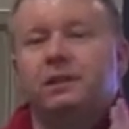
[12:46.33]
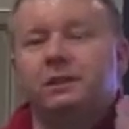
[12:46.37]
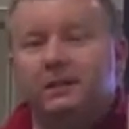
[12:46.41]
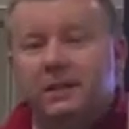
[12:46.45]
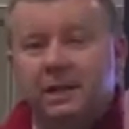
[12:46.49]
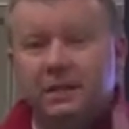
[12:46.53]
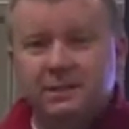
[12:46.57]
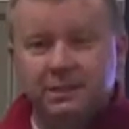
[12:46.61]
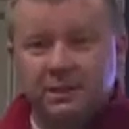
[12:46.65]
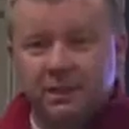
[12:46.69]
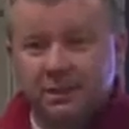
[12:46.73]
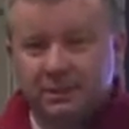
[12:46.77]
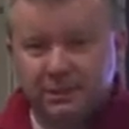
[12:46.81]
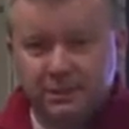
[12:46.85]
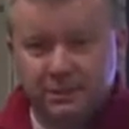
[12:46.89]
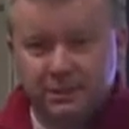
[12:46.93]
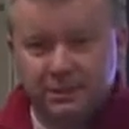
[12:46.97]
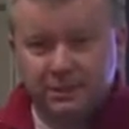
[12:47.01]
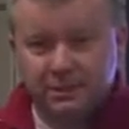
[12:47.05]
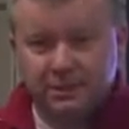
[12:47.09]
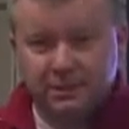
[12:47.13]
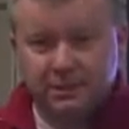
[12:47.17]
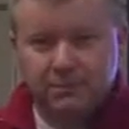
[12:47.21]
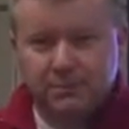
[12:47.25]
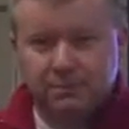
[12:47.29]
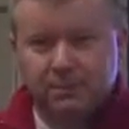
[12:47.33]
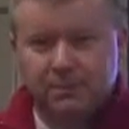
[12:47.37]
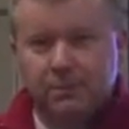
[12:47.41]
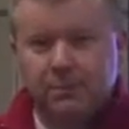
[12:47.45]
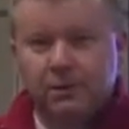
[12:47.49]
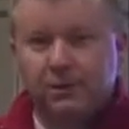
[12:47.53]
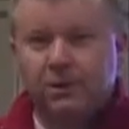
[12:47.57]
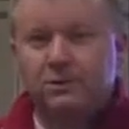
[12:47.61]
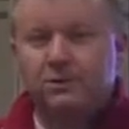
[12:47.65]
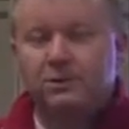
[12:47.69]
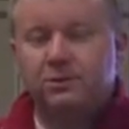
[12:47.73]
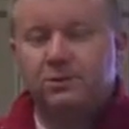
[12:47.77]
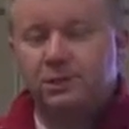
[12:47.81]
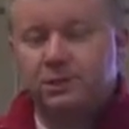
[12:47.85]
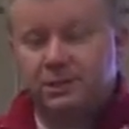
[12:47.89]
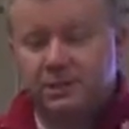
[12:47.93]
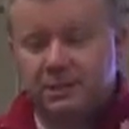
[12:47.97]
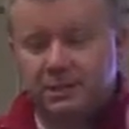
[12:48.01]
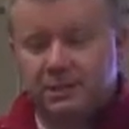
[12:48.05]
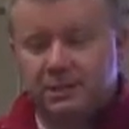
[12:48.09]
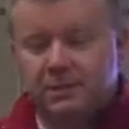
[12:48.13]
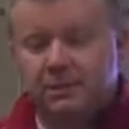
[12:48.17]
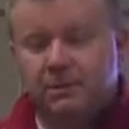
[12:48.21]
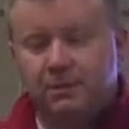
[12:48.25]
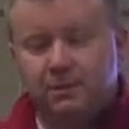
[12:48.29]
That's not the system approach. The
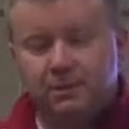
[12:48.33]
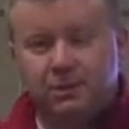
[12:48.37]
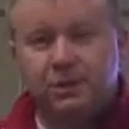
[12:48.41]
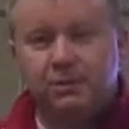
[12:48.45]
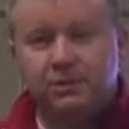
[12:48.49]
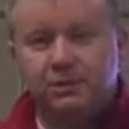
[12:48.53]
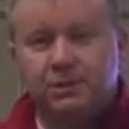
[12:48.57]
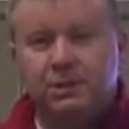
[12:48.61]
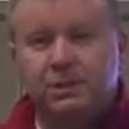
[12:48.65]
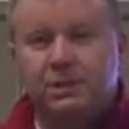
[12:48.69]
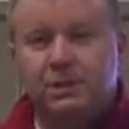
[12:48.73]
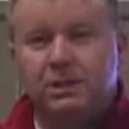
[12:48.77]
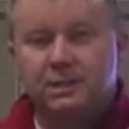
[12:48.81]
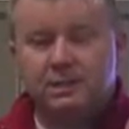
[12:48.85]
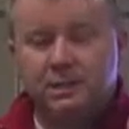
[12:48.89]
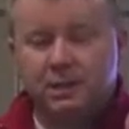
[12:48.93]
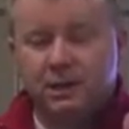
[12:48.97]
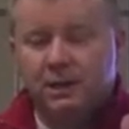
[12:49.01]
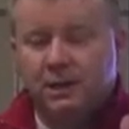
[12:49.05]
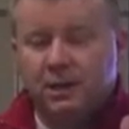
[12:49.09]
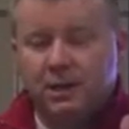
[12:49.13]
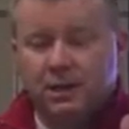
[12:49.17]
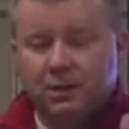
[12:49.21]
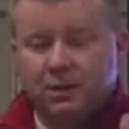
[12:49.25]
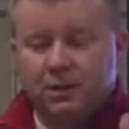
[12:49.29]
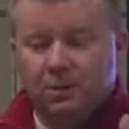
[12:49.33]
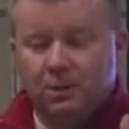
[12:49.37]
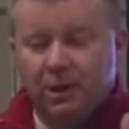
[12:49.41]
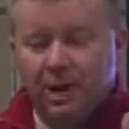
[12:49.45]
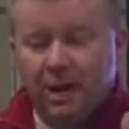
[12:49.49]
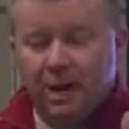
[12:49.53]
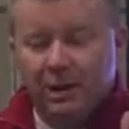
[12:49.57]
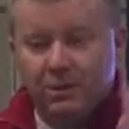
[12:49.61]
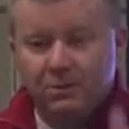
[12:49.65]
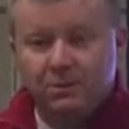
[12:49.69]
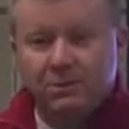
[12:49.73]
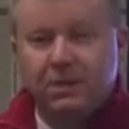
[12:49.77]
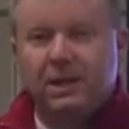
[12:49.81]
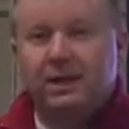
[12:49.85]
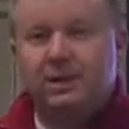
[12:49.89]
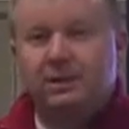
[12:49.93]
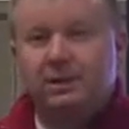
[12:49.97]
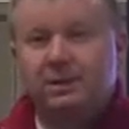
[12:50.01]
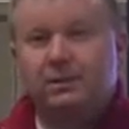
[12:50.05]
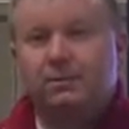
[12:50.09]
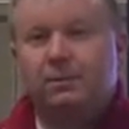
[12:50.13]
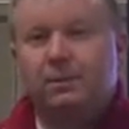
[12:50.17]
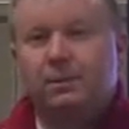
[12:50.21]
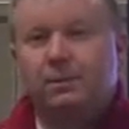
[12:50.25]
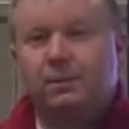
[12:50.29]
system approach is, when I do
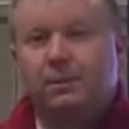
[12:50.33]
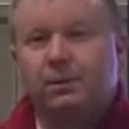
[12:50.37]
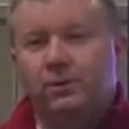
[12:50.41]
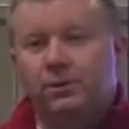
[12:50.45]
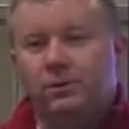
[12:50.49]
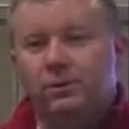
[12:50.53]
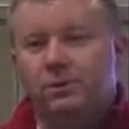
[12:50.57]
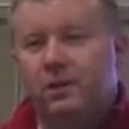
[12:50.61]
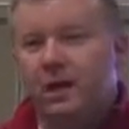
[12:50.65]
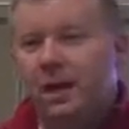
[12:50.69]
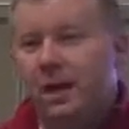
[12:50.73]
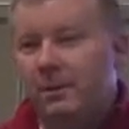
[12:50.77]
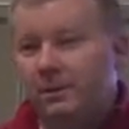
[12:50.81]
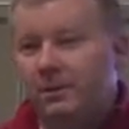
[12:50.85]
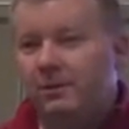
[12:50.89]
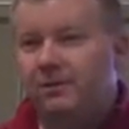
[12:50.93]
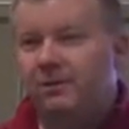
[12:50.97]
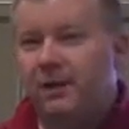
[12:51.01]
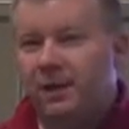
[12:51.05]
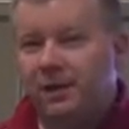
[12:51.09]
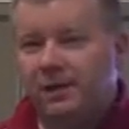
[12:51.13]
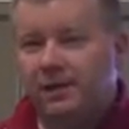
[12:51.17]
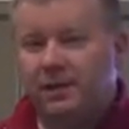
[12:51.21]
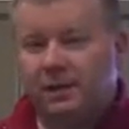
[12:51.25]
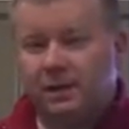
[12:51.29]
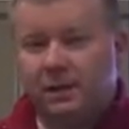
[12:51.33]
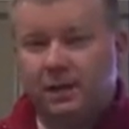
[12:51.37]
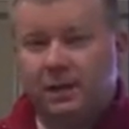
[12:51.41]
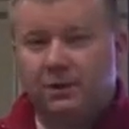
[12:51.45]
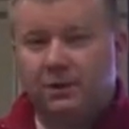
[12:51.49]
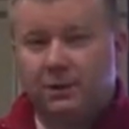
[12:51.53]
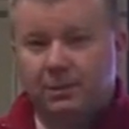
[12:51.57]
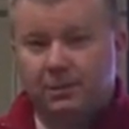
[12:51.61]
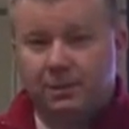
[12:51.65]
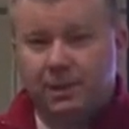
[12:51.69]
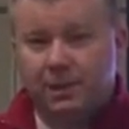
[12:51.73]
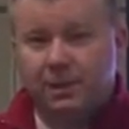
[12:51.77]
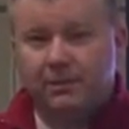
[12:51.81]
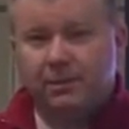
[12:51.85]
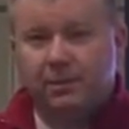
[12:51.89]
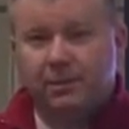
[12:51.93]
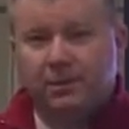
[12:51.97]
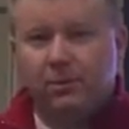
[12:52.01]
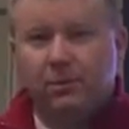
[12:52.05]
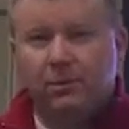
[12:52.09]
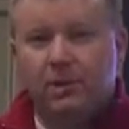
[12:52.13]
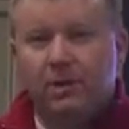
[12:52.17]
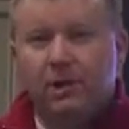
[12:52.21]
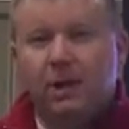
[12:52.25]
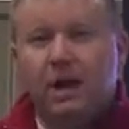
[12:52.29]
things in propulsion, I'm affecting other
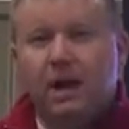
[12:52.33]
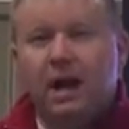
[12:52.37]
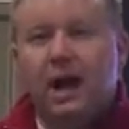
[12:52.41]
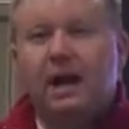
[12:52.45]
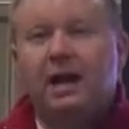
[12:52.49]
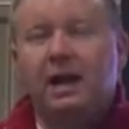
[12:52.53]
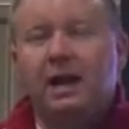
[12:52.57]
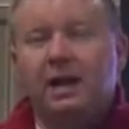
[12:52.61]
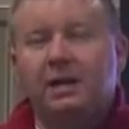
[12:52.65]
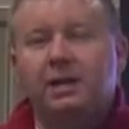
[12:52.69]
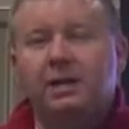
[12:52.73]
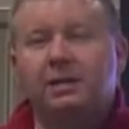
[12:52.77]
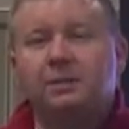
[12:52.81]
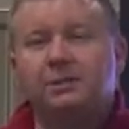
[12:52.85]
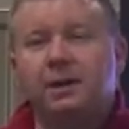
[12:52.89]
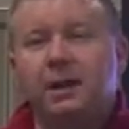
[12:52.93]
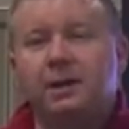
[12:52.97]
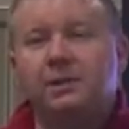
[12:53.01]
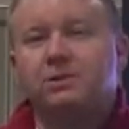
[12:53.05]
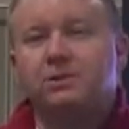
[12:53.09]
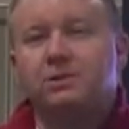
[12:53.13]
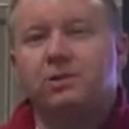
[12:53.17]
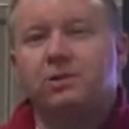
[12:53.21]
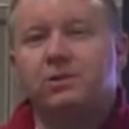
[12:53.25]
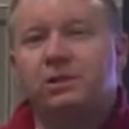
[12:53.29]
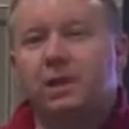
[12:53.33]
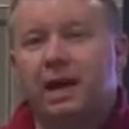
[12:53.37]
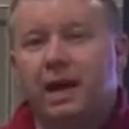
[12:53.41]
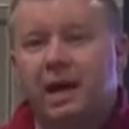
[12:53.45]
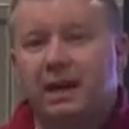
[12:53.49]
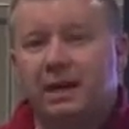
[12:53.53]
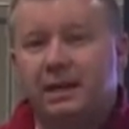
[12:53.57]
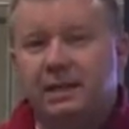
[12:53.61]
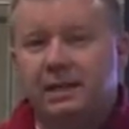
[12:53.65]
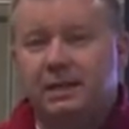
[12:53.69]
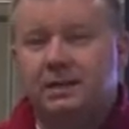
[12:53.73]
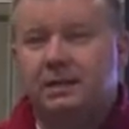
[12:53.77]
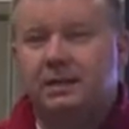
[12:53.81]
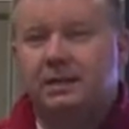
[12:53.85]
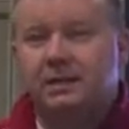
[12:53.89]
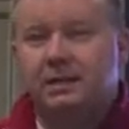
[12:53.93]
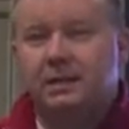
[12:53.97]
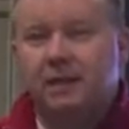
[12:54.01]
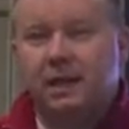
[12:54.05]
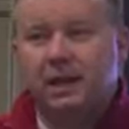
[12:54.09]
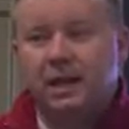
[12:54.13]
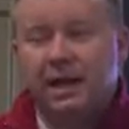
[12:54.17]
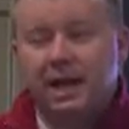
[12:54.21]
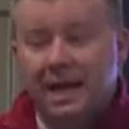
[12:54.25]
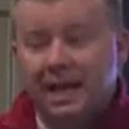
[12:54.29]
people, and I need to make sure that is
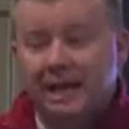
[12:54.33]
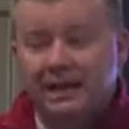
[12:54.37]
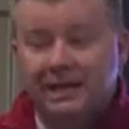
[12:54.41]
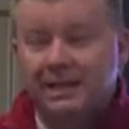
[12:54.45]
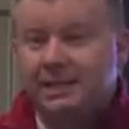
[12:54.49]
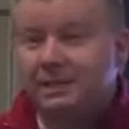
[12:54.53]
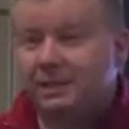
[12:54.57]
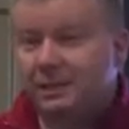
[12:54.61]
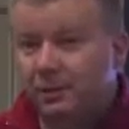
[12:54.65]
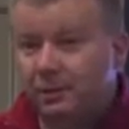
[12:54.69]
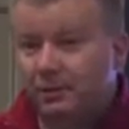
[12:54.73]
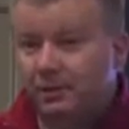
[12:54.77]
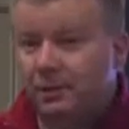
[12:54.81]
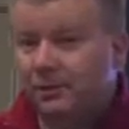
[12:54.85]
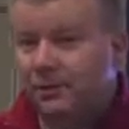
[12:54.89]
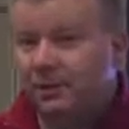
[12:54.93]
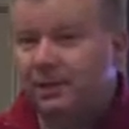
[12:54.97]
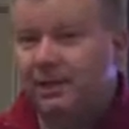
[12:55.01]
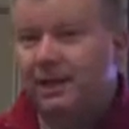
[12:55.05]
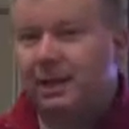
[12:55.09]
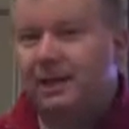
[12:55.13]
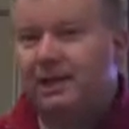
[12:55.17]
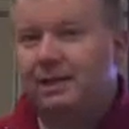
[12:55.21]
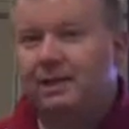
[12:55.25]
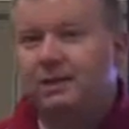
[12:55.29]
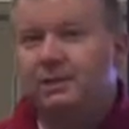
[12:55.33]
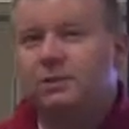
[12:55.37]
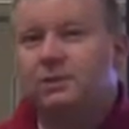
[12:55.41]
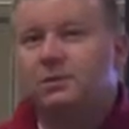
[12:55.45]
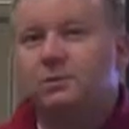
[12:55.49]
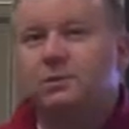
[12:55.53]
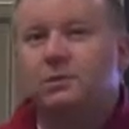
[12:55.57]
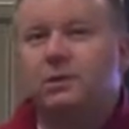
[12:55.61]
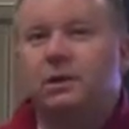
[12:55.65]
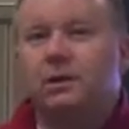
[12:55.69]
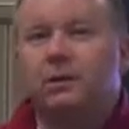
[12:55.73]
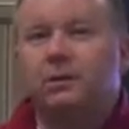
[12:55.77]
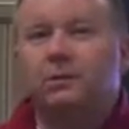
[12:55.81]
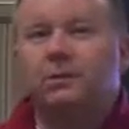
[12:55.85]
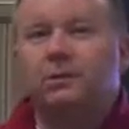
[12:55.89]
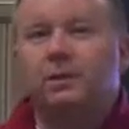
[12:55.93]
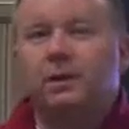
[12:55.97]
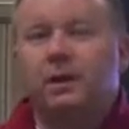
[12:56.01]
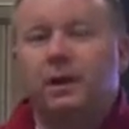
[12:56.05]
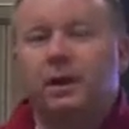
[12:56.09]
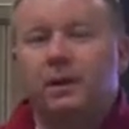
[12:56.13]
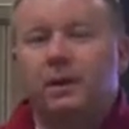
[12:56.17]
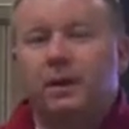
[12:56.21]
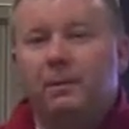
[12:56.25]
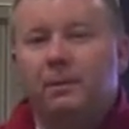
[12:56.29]
at least communicated to them,
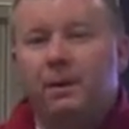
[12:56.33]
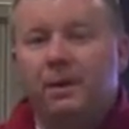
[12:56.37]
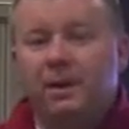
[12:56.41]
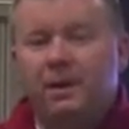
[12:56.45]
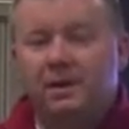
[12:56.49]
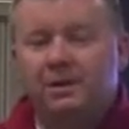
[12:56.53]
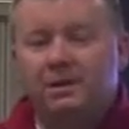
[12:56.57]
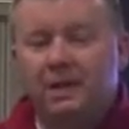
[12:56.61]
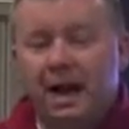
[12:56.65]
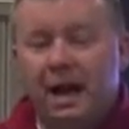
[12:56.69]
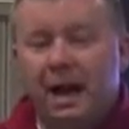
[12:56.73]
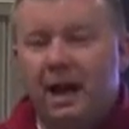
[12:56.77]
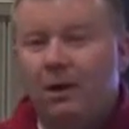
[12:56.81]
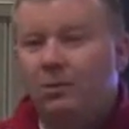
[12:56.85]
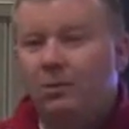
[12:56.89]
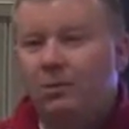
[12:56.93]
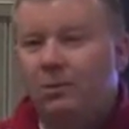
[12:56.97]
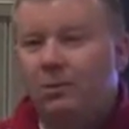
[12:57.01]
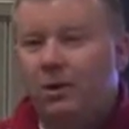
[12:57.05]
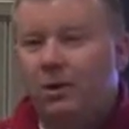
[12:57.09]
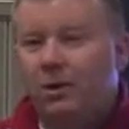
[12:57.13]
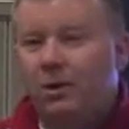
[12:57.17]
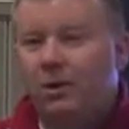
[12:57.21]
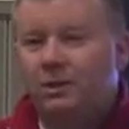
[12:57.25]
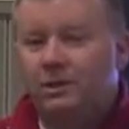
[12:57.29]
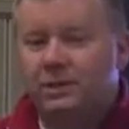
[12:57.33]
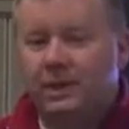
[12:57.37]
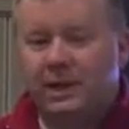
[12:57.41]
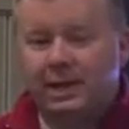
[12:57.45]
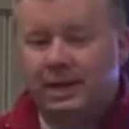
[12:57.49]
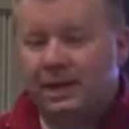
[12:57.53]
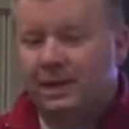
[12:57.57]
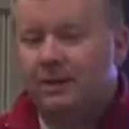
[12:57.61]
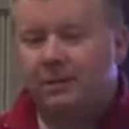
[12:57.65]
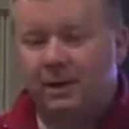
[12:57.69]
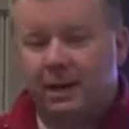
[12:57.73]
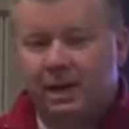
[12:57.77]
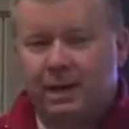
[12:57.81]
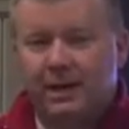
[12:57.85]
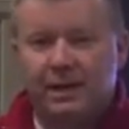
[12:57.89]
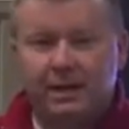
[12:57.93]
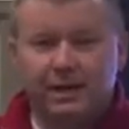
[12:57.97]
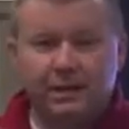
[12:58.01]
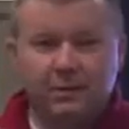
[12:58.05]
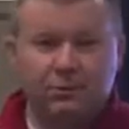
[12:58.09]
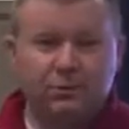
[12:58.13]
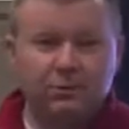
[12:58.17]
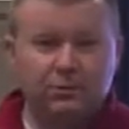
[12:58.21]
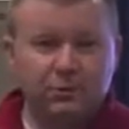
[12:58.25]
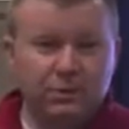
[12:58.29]
because I will want
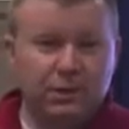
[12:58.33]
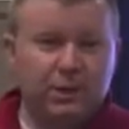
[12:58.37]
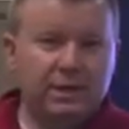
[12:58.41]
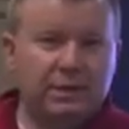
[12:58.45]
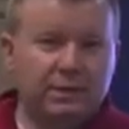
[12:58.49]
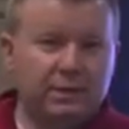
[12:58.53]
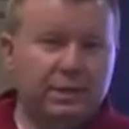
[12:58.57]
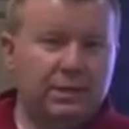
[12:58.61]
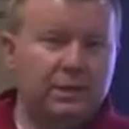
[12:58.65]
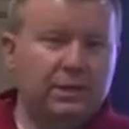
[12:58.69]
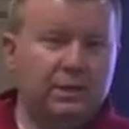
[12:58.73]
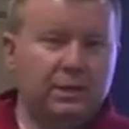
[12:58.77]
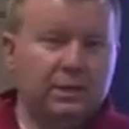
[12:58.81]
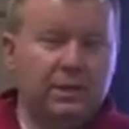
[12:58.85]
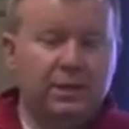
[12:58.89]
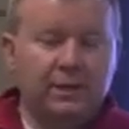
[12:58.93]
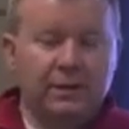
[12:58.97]
anybody who does it.